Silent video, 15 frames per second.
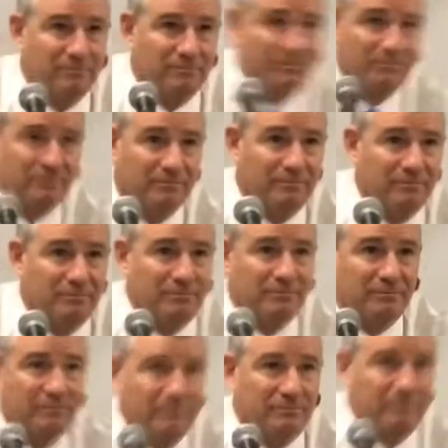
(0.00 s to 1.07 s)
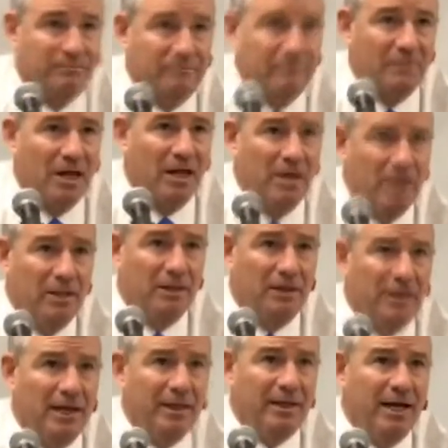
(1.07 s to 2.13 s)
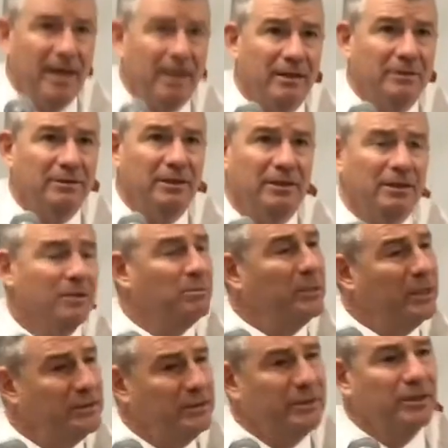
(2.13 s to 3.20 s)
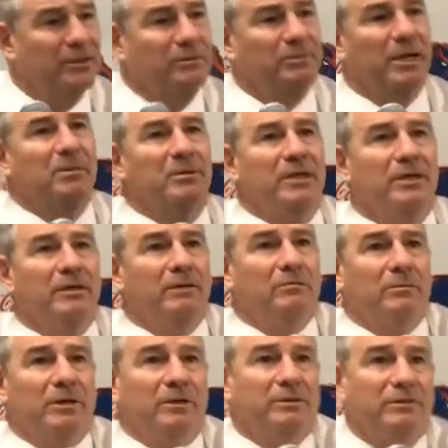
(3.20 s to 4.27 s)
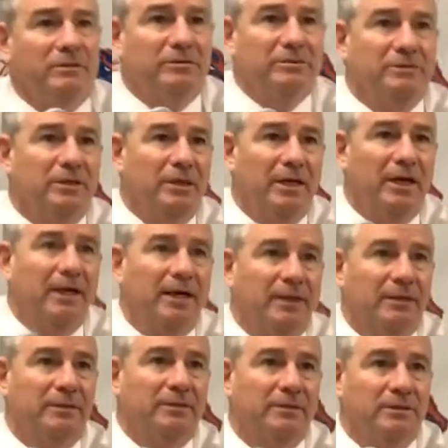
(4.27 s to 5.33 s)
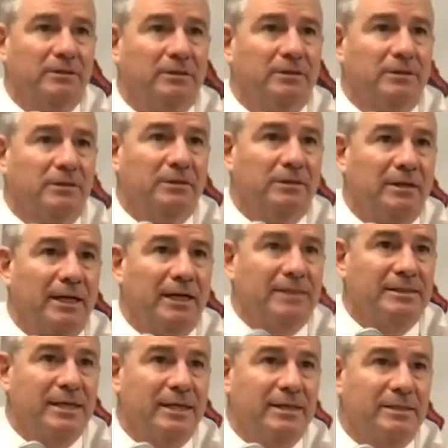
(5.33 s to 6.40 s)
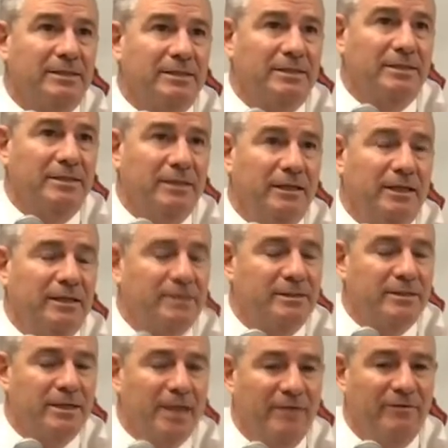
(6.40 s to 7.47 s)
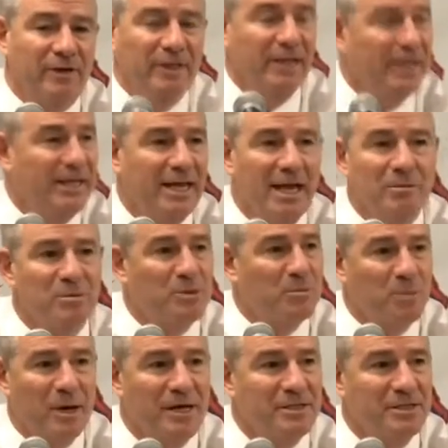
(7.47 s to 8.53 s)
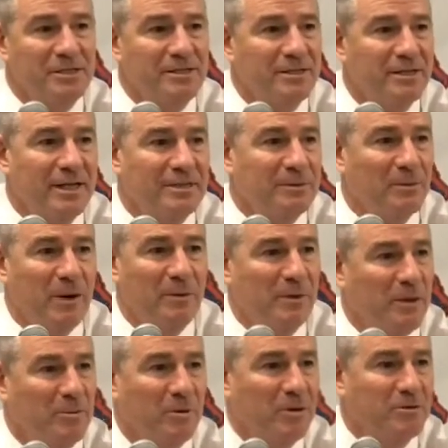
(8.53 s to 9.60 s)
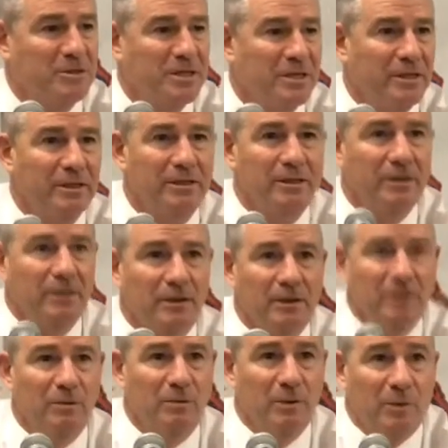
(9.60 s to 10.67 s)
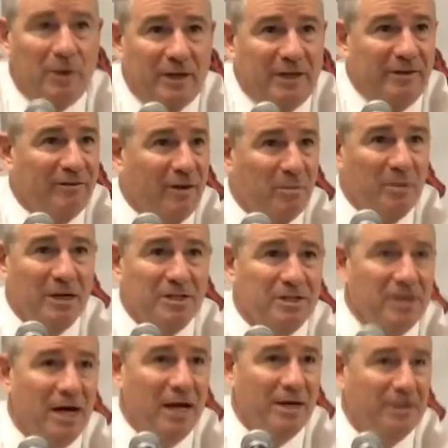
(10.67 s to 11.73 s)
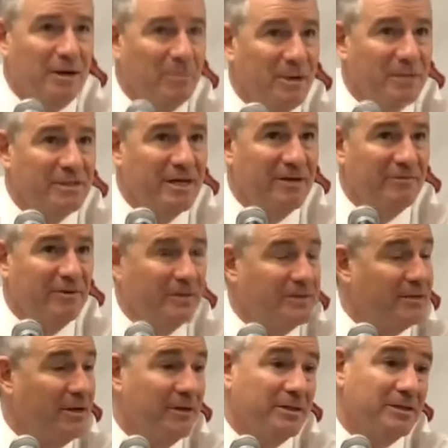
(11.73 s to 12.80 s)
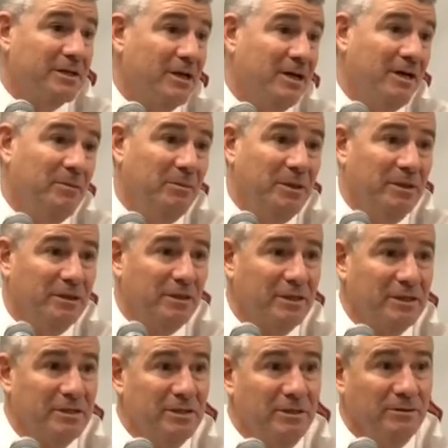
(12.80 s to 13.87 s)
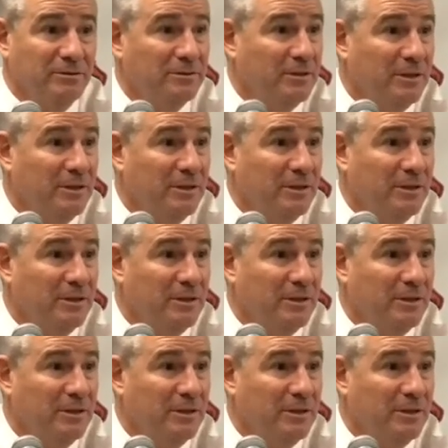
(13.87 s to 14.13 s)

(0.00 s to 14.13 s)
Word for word: were anxious to get back out there tonight and just kind of put yeah, that behind them? a little bit, you know, maybe. But uh, like I said, it's it's every league game is precious, and that's the way we approach it. And we want to give our best shot and our best efforts all the time, and because you know